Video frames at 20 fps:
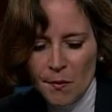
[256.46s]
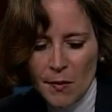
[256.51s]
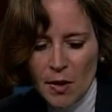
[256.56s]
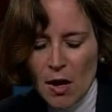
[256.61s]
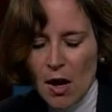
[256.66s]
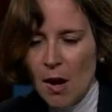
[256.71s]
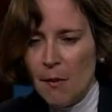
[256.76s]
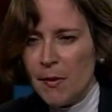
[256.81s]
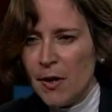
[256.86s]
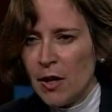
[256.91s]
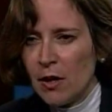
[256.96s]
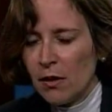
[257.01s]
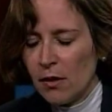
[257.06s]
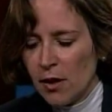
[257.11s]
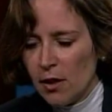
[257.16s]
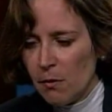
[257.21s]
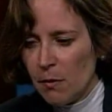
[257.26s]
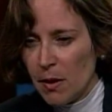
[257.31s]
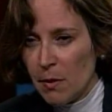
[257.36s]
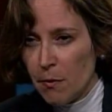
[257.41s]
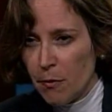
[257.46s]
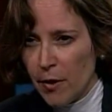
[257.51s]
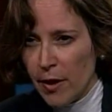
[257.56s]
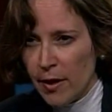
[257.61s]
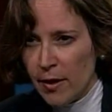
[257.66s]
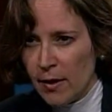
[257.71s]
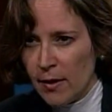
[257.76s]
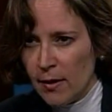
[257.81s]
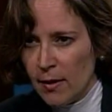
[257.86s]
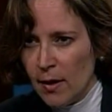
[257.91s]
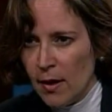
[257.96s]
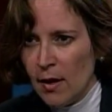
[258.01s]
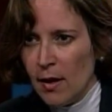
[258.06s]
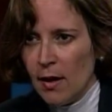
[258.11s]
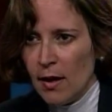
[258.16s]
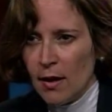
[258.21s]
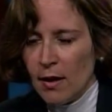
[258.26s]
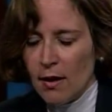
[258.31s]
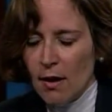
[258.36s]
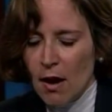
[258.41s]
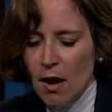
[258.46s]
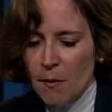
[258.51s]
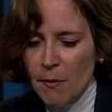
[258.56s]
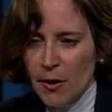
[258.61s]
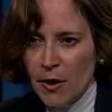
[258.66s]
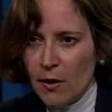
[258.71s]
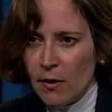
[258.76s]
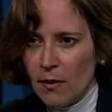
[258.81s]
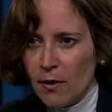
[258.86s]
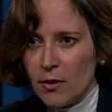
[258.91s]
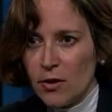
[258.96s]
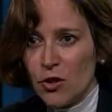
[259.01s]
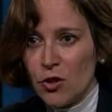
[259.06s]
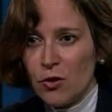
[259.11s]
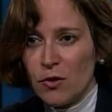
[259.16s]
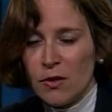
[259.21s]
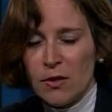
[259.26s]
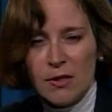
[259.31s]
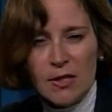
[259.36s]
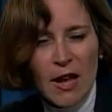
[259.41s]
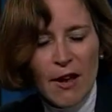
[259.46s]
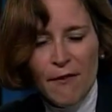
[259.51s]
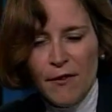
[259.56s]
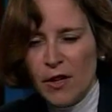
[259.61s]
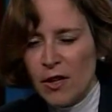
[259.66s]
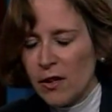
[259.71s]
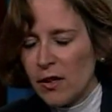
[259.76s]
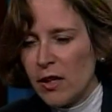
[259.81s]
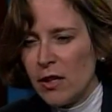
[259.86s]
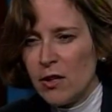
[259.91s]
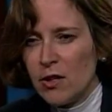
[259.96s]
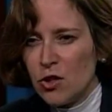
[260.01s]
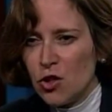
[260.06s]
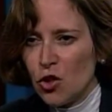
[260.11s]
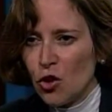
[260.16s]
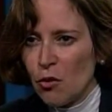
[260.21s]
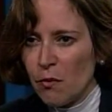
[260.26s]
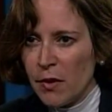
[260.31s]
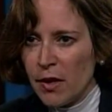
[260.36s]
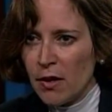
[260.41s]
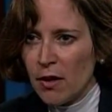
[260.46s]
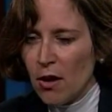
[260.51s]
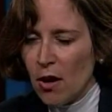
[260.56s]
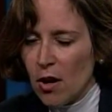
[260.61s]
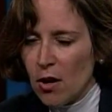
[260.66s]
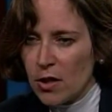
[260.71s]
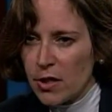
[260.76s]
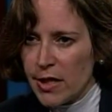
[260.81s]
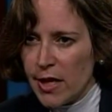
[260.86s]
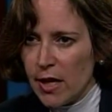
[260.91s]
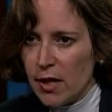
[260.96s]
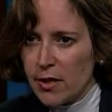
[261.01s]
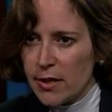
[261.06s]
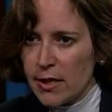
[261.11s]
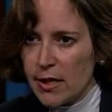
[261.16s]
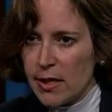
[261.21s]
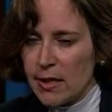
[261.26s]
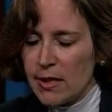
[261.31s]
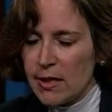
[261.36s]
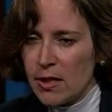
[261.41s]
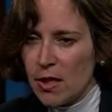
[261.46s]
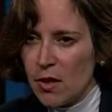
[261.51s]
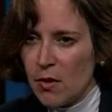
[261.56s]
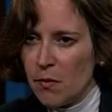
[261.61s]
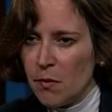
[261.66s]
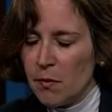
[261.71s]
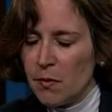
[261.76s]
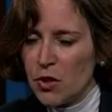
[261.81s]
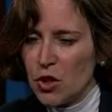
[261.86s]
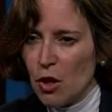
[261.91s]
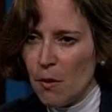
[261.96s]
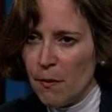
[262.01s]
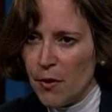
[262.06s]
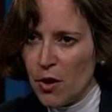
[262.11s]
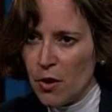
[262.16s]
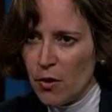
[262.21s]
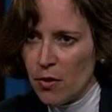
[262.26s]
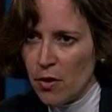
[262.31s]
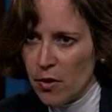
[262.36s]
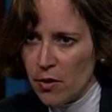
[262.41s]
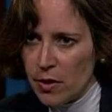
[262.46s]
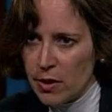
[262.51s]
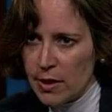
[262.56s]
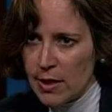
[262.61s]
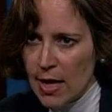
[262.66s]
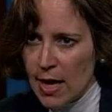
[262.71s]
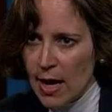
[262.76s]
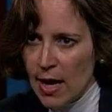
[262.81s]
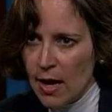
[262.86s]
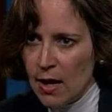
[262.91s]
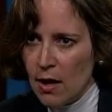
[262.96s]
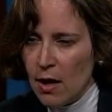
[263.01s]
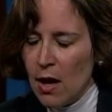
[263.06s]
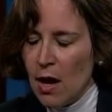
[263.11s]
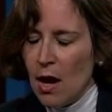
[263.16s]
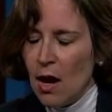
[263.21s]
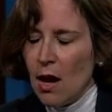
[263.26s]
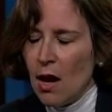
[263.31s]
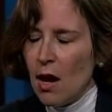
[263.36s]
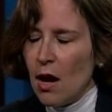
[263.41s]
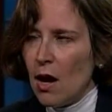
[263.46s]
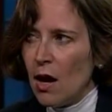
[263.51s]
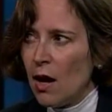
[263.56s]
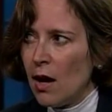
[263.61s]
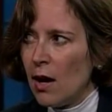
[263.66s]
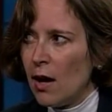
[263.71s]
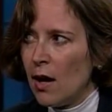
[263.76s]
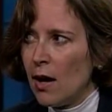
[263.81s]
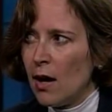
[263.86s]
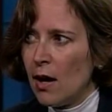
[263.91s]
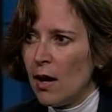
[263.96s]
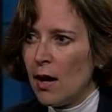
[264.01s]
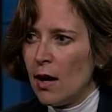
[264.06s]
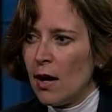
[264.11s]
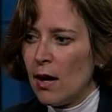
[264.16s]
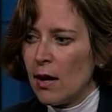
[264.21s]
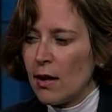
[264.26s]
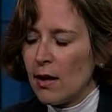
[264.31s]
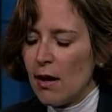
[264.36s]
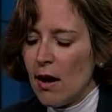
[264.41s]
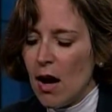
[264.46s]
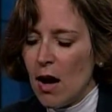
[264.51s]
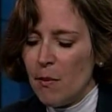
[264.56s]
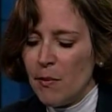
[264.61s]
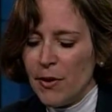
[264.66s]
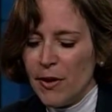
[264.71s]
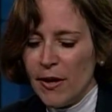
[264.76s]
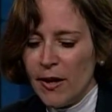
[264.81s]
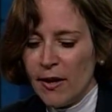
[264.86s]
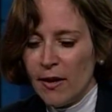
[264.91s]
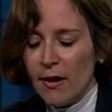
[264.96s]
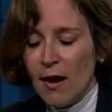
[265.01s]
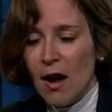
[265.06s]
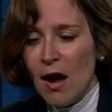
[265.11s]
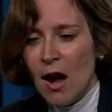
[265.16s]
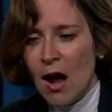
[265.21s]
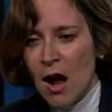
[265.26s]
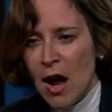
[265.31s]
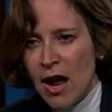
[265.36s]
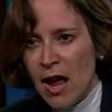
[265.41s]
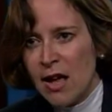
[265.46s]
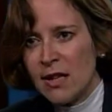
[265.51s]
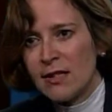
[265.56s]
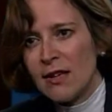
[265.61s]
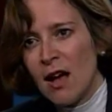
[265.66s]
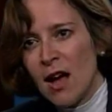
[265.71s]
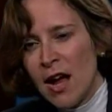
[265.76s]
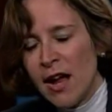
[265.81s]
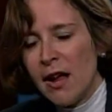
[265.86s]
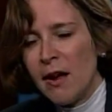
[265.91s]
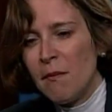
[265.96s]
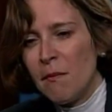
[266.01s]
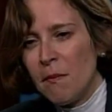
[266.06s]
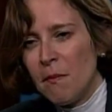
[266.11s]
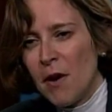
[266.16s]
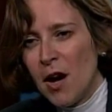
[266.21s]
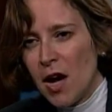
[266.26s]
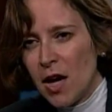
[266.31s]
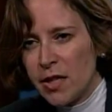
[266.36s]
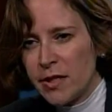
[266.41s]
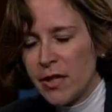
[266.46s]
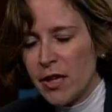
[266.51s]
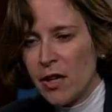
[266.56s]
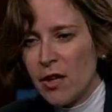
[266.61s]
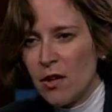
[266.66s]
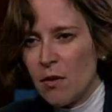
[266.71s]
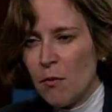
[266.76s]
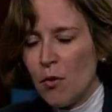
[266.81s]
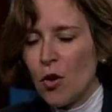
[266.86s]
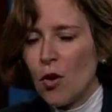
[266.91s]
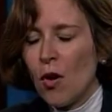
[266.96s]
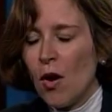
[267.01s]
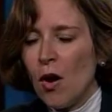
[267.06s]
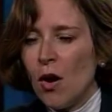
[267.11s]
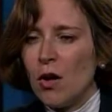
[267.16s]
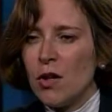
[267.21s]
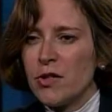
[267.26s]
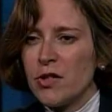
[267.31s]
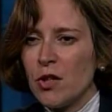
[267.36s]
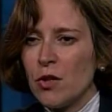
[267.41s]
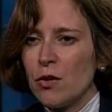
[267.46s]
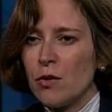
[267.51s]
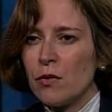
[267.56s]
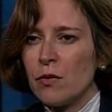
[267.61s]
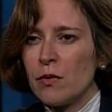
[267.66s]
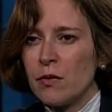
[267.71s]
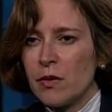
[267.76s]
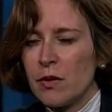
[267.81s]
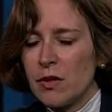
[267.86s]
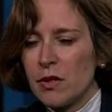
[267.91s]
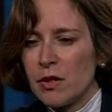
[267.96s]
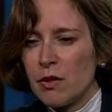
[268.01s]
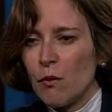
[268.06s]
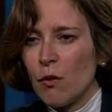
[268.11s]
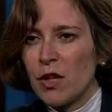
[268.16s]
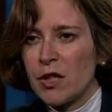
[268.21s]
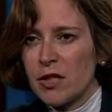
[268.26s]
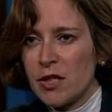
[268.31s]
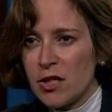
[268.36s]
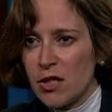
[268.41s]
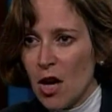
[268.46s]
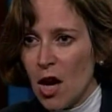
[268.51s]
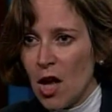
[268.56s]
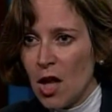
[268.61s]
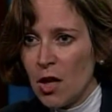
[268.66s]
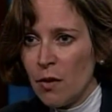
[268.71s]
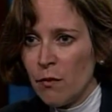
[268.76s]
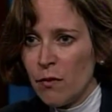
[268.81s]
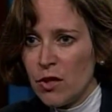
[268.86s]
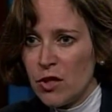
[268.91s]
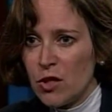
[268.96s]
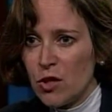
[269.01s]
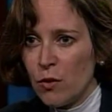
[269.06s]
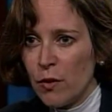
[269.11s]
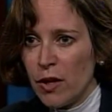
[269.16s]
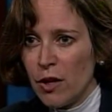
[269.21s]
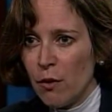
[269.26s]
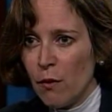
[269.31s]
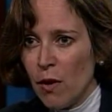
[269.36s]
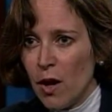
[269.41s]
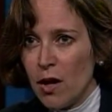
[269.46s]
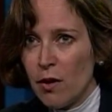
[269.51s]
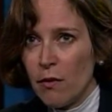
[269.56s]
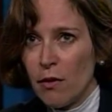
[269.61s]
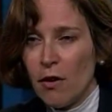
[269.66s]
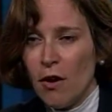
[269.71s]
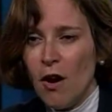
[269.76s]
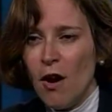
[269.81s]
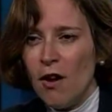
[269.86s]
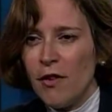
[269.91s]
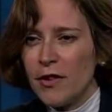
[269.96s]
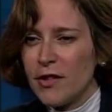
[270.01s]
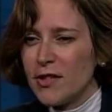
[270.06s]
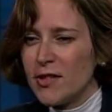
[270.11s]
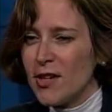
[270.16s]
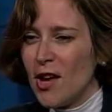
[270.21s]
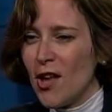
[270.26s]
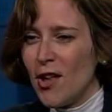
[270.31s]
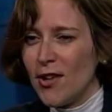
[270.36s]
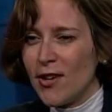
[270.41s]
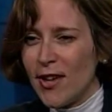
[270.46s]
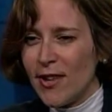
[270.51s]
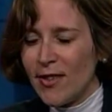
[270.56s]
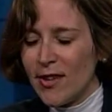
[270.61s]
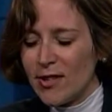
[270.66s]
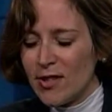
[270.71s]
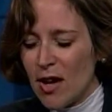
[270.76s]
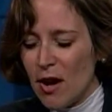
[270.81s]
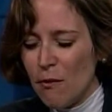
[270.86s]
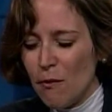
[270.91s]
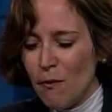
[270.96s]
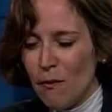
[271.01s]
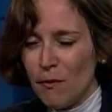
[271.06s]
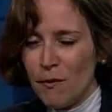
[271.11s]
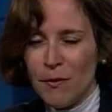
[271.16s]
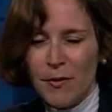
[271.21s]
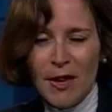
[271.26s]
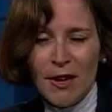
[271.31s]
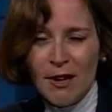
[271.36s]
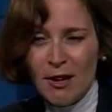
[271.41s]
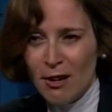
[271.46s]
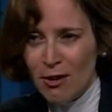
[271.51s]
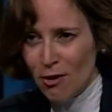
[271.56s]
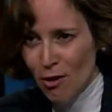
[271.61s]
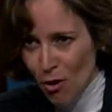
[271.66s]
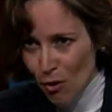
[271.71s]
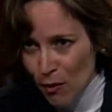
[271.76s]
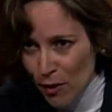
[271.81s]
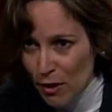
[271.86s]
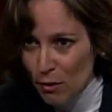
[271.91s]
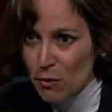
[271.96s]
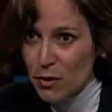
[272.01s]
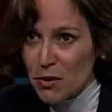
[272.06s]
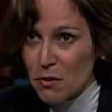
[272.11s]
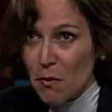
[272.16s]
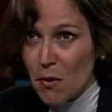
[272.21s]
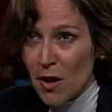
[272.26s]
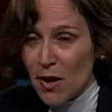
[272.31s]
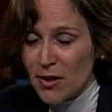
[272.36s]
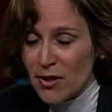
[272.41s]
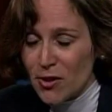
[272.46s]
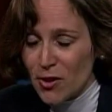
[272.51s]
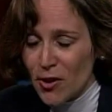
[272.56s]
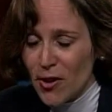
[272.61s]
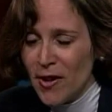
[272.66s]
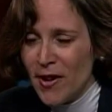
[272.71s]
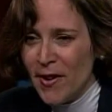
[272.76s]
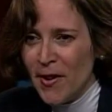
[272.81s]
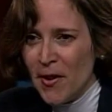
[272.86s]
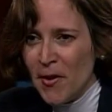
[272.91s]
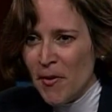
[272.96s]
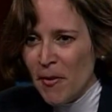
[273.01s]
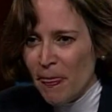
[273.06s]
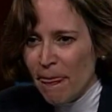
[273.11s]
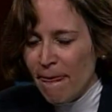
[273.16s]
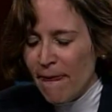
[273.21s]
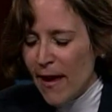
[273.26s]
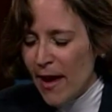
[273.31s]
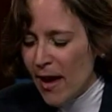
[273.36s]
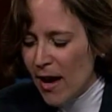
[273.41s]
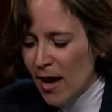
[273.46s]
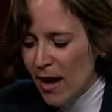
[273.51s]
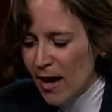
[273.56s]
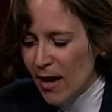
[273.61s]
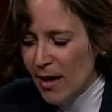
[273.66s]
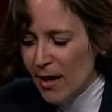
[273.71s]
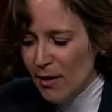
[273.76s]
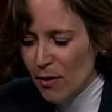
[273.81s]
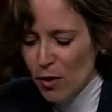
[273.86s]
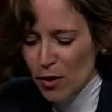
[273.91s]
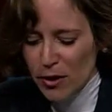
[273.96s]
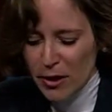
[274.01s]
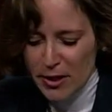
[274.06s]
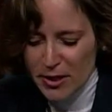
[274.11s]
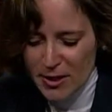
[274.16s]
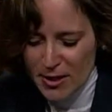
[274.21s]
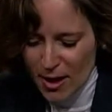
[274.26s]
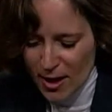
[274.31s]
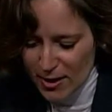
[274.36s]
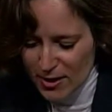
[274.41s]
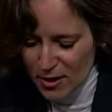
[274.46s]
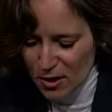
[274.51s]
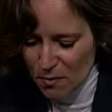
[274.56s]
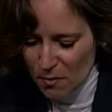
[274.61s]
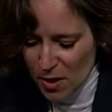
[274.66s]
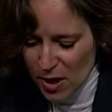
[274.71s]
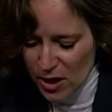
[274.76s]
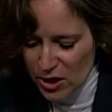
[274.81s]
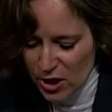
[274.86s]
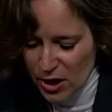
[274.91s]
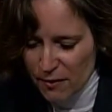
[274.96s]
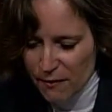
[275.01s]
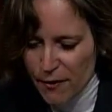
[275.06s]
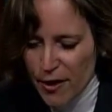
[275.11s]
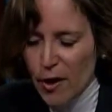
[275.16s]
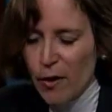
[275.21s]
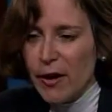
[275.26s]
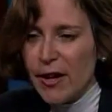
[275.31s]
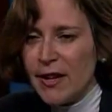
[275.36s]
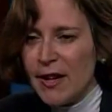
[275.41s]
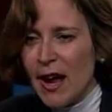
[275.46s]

copying a little bit Britain, copying definitely the German cartel system. Schumpeter noticed that. Copying, as I posit in the book, also what Stalin was doing. You want to recall that Stalin at that time, they didn't know he was a monster, they, or at least not so much, and very